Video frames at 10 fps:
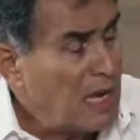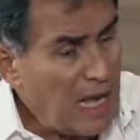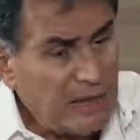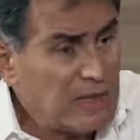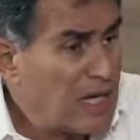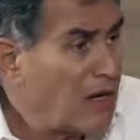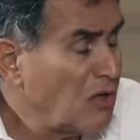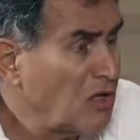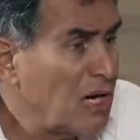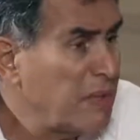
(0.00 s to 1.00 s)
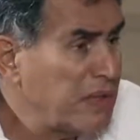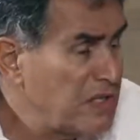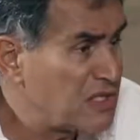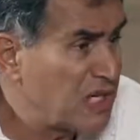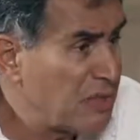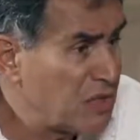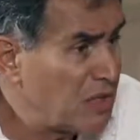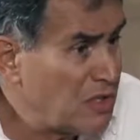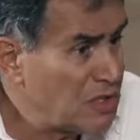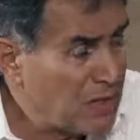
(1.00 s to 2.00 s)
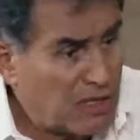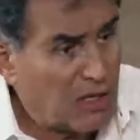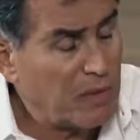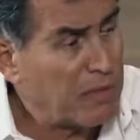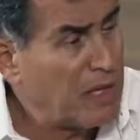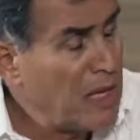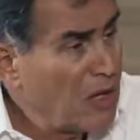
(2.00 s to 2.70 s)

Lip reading: and they're not going to be distributed, but they're going to be